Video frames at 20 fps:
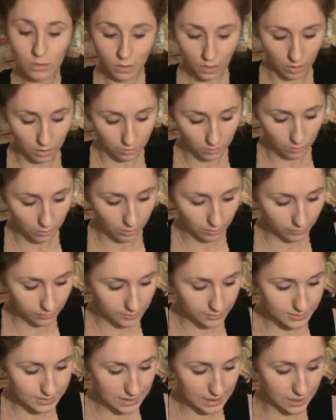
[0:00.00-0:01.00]
on all
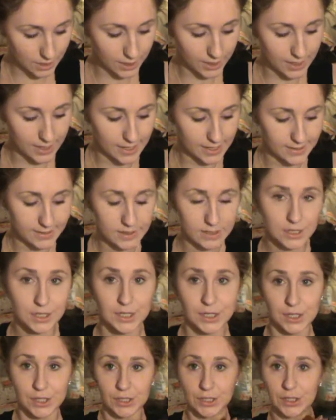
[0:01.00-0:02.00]
those areas.
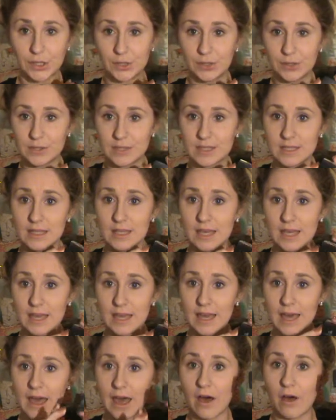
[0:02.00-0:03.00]
Used the
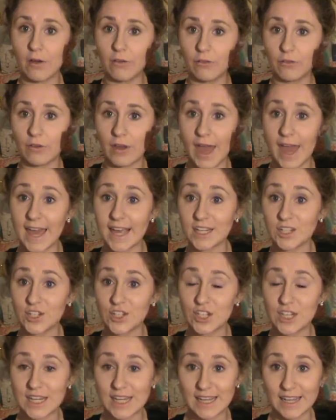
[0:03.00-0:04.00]
e.l.f.
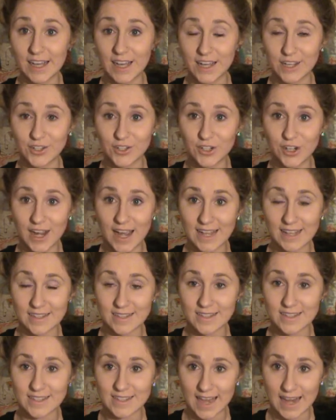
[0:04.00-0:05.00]
HD Under Eye
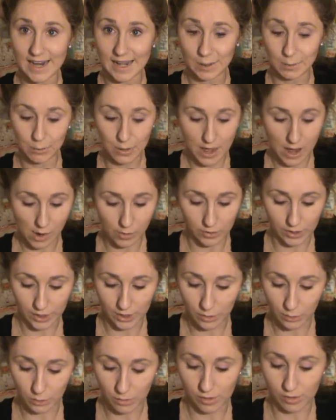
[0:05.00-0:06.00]
Setting
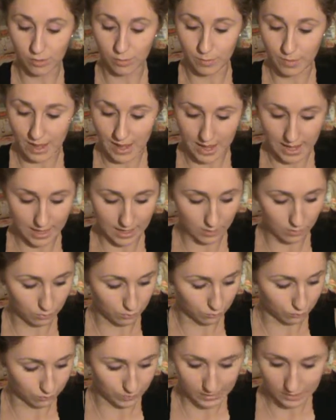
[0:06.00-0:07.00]
Powder with my
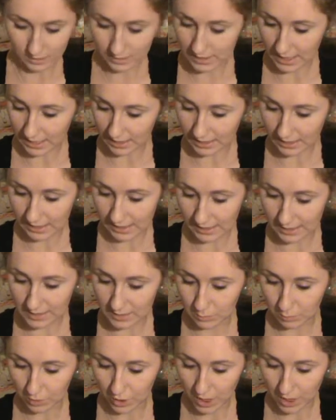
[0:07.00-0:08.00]
Real Techniques
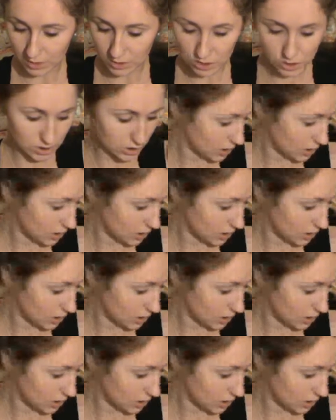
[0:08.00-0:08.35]
brush.